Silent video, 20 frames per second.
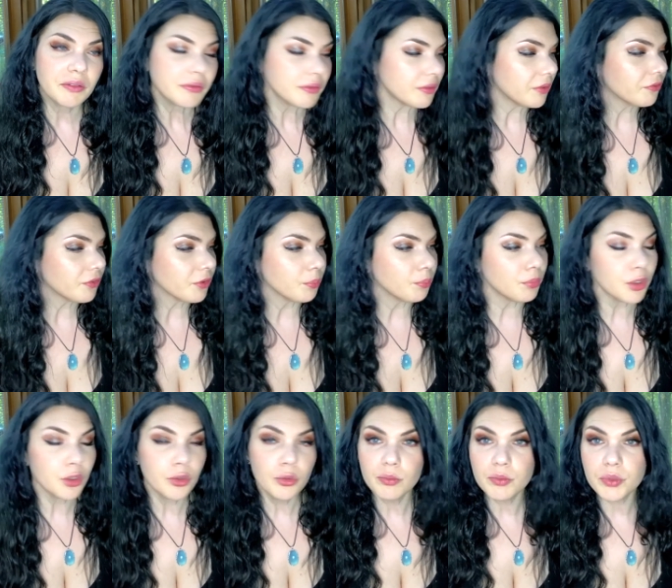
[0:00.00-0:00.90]
For
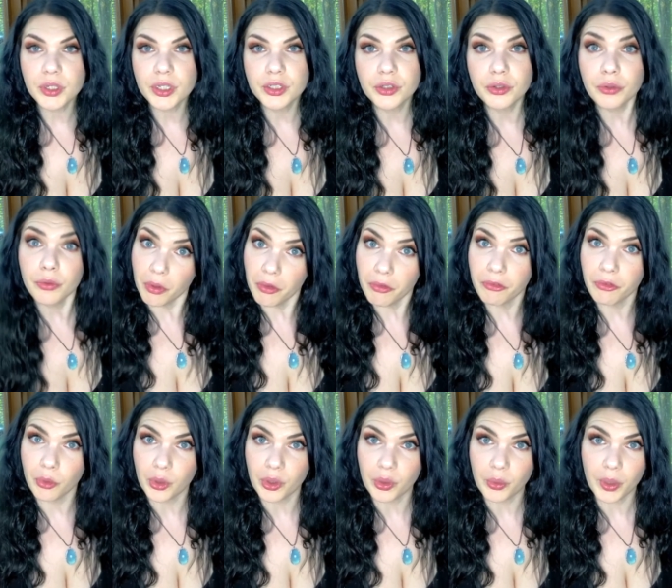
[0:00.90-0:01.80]
blooms, I do
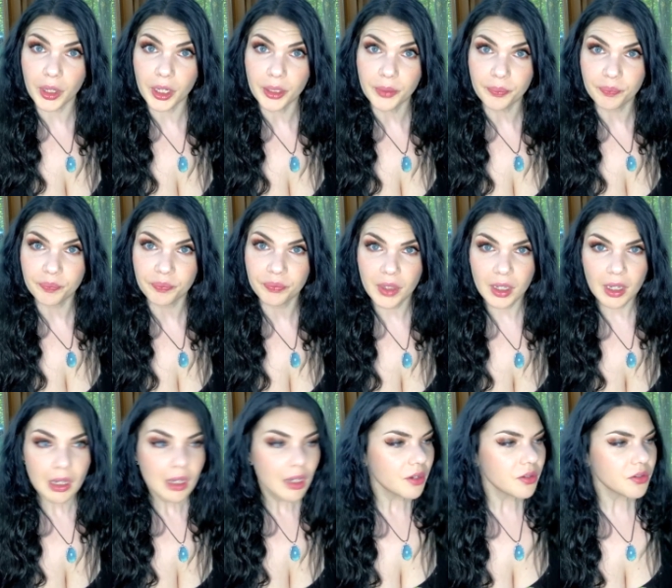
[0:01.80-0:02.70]
4:1.
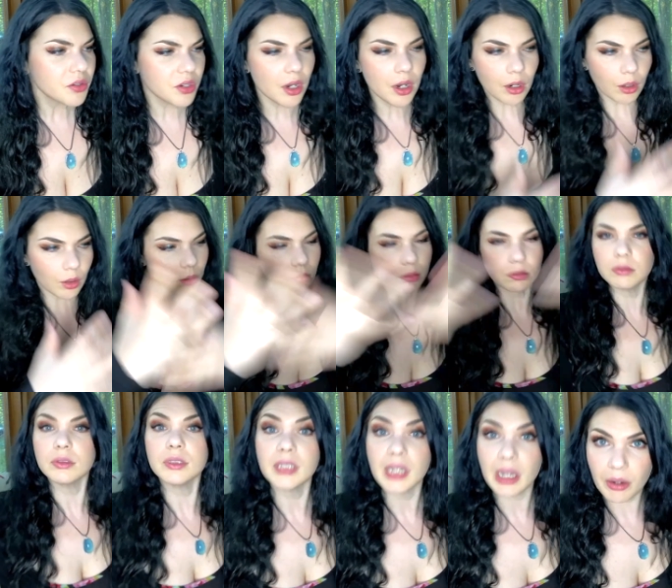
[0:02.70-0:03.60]
So
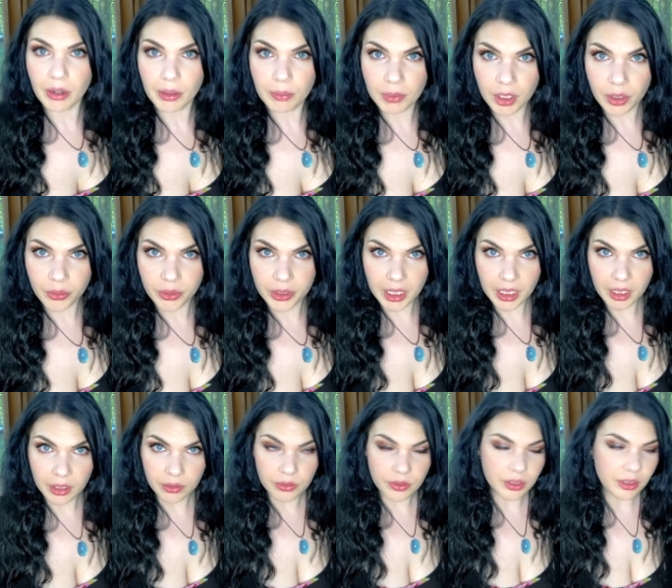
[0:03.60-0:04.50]
now I blow it
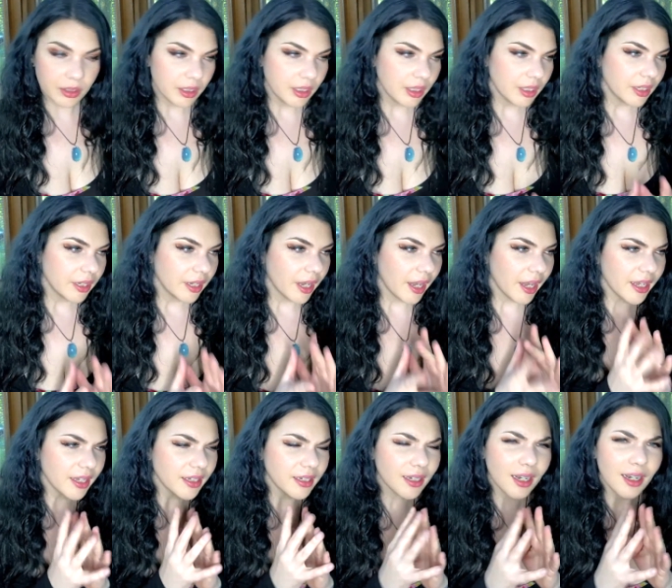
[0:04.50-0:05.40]
out,
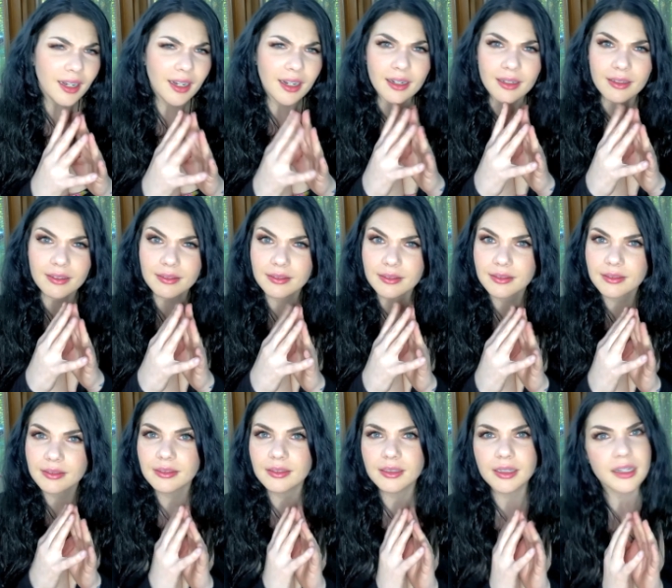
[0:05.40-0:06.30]
and
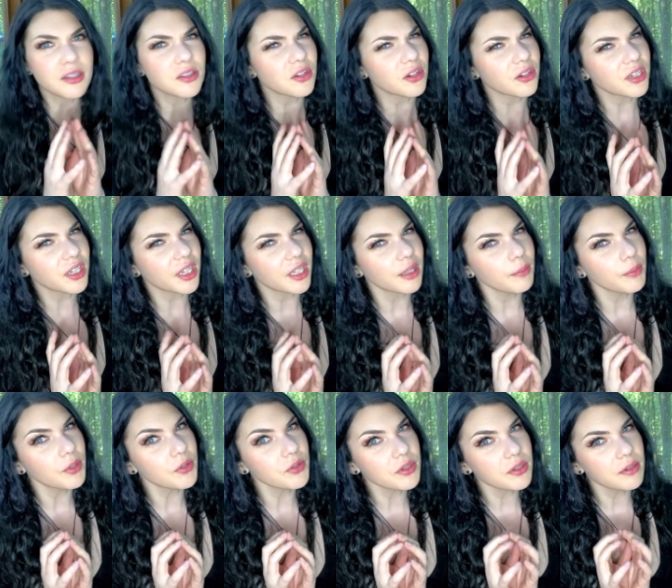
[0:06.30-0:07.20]
I start to get the
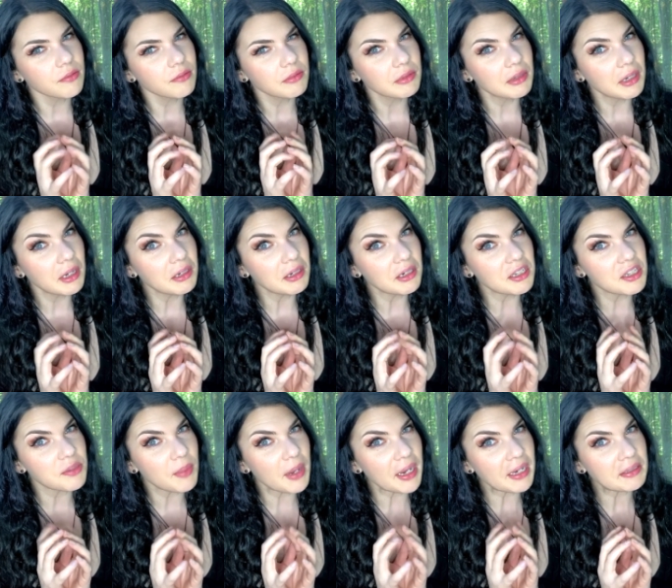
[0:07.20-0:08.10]
most
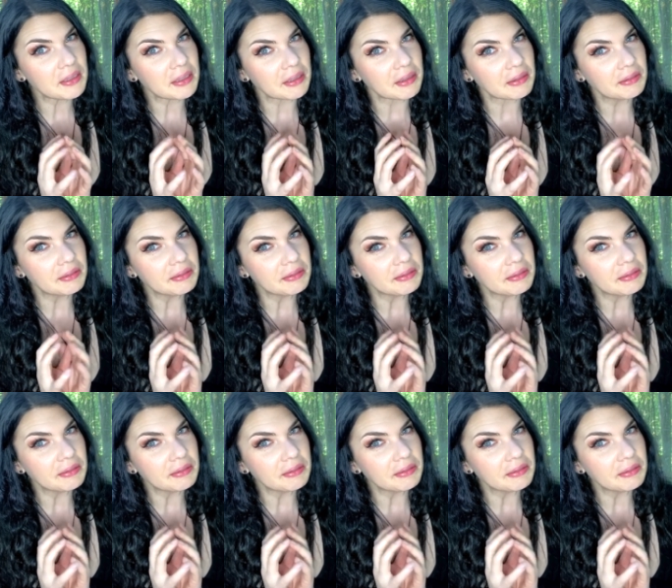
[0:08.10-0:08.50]
unexpected